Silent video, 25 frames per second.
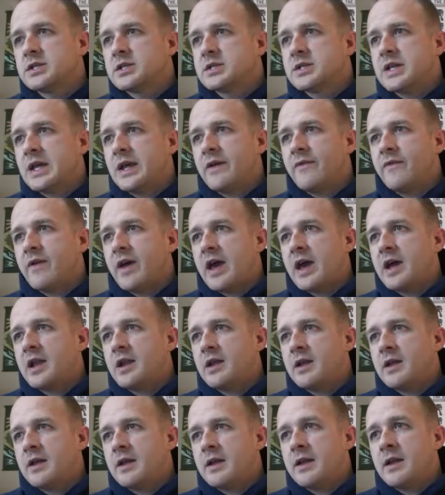is they've
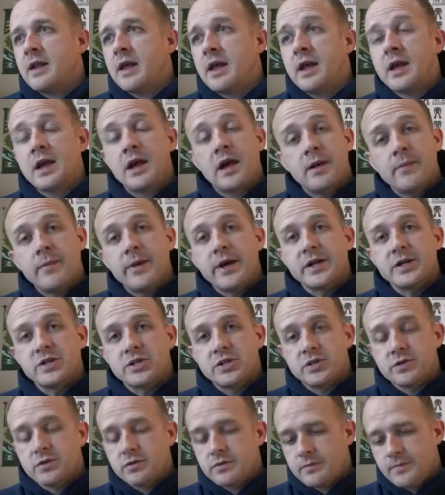added in a combat
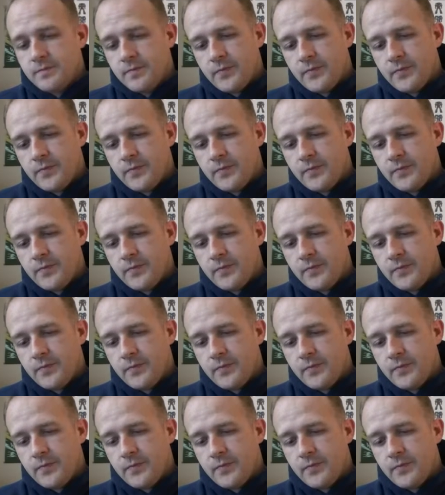shield.